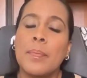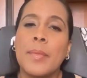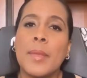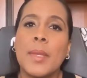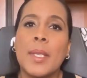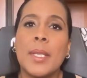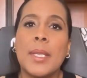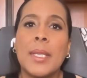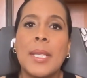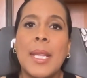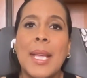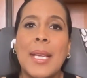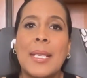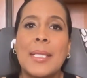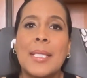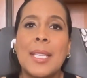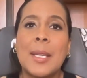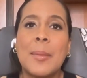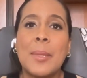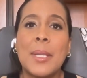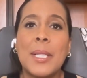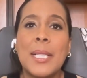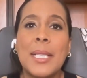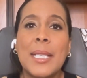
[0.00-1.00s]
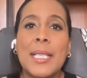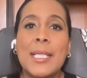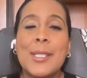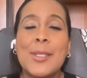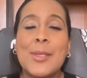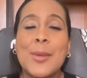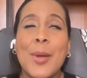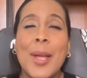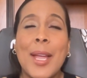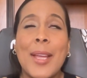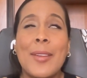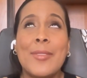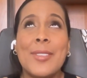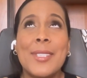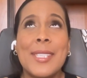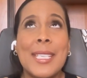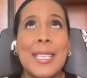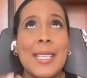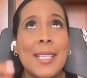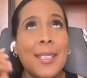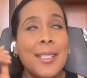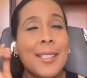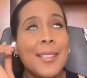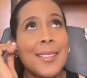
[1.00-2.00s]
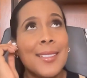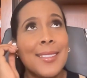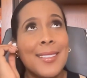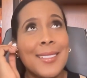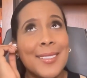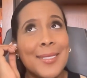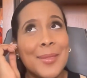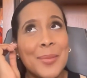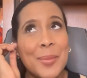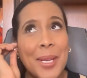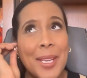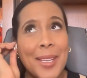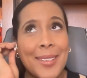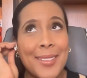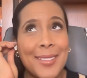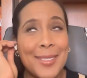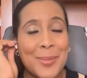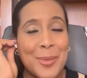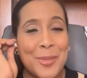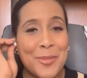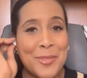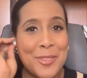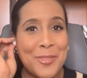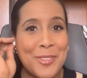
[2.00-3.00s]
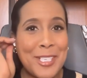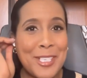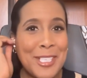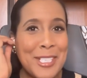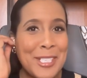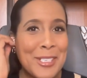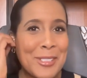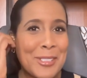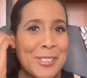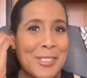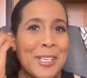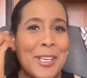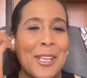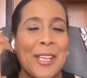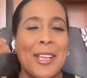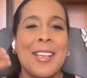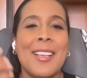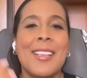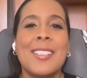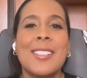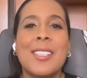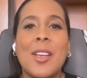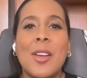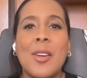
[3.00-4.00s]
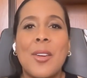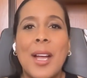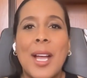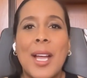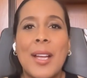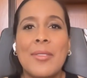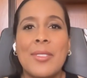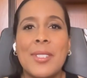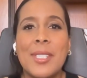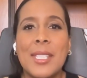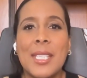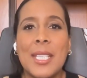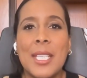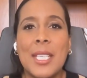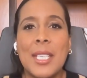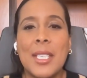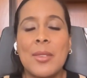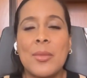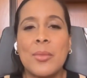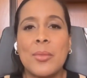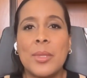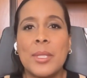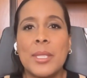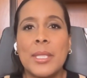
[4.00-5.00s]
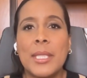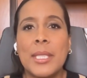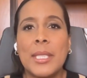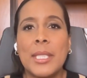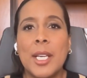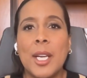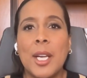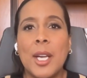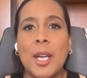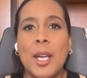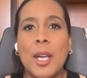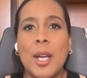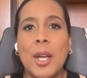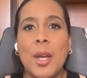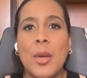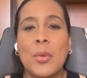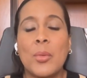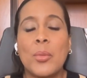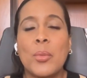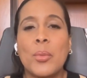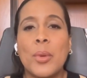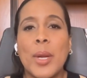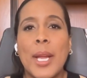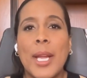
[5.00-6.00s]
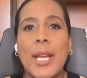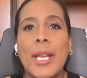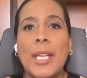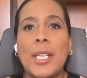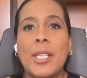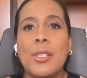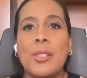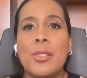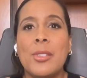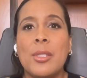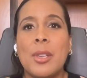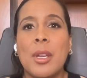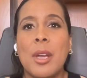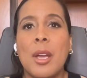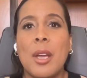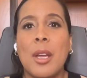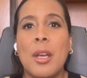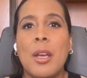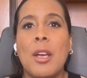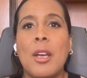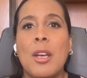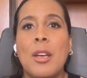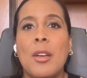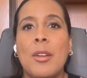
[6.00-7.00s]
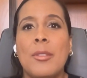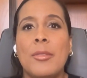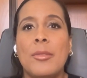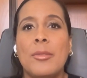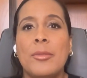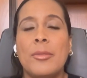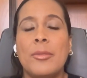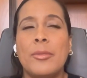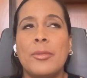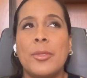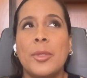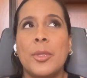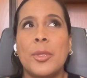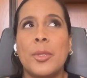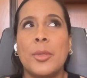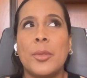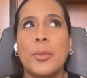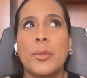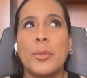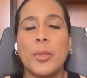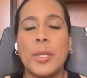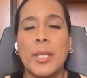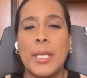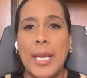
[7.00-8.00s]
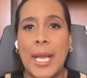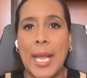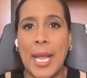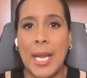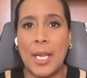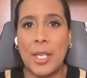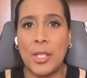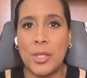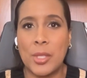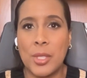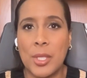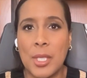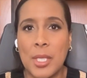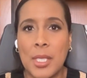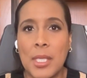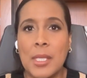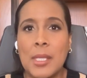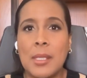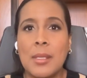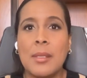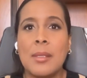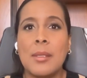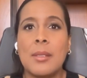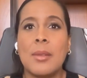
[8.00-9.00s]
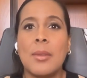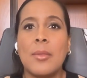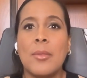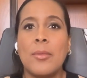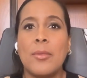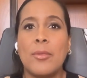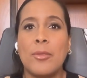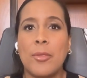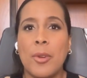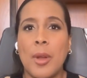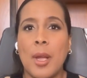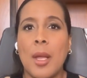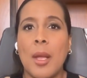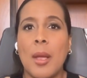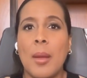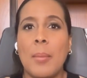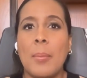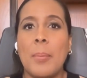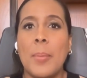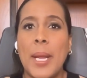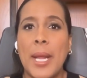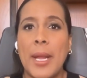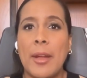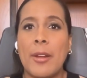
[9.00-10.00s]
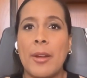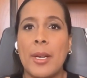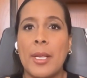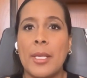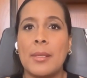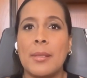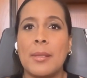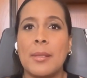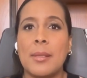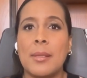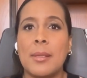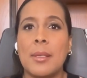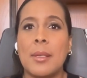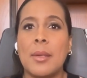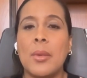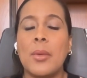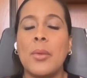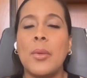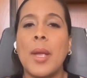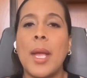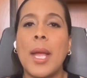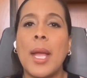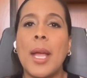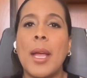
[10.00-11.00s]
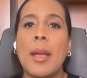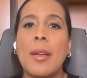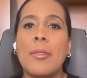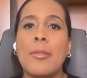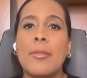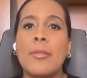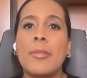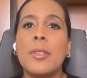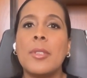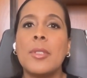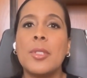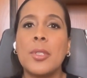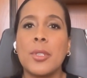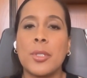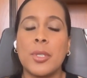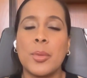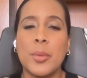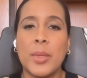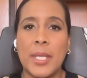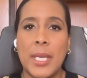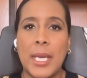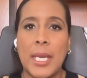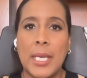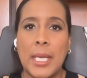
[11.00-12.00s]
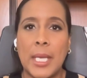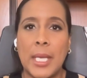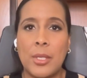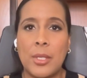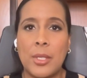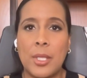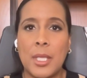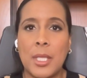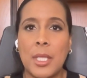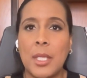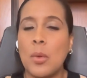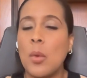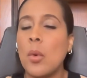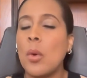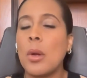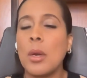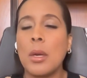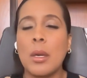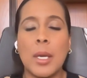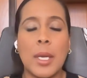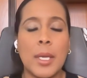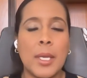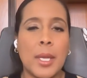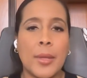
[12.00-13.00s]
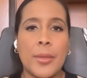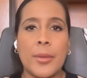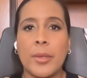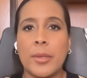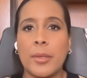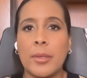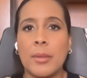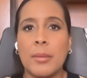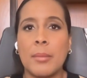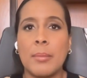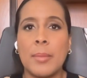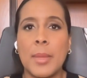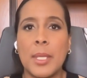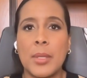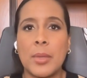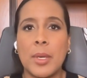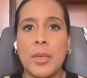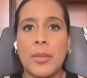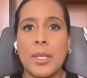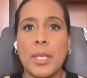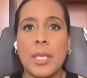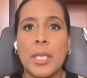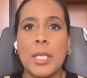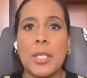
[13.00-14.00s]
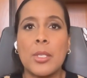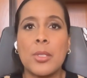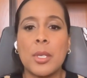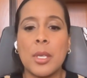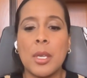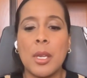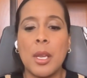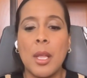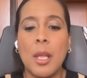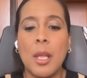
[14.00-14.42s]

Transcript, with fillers: Yeah, typically so I've seen, man, it's been 15 years. So I've seen really a range of reactions from parents who have children with ADHD or another mental health condition.